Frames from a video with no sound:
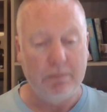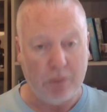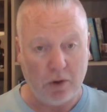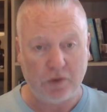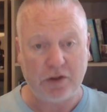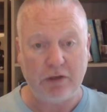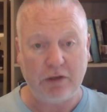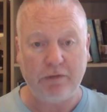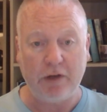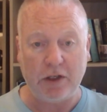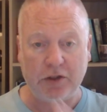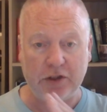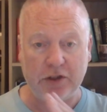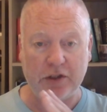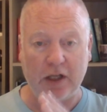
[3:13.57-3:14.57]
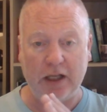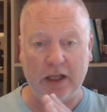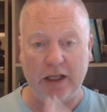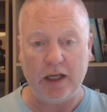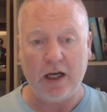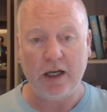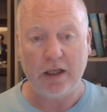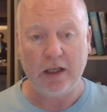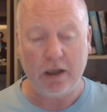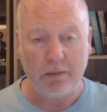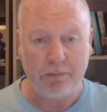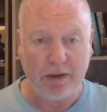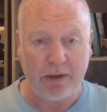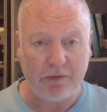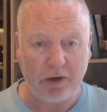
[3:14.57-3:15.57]
Ponty finishes like the Eiger,
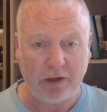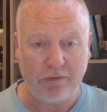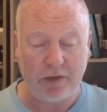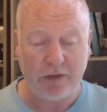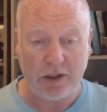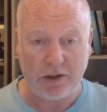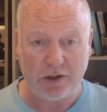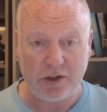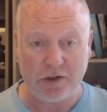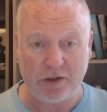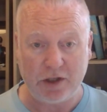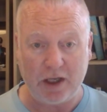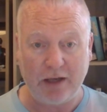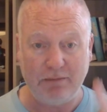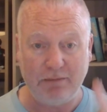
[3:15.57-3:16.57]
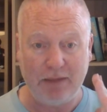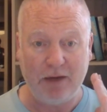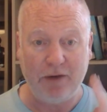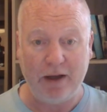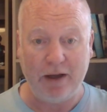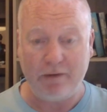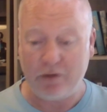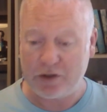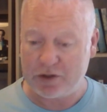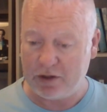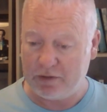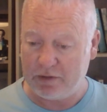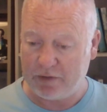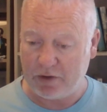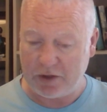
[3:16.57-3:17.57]
Beverly finishes like Mount Everest at
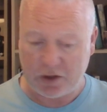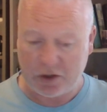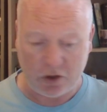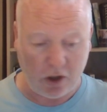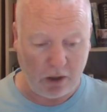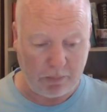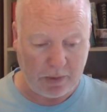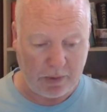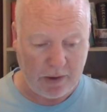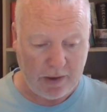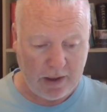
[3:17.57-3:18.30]
the very top.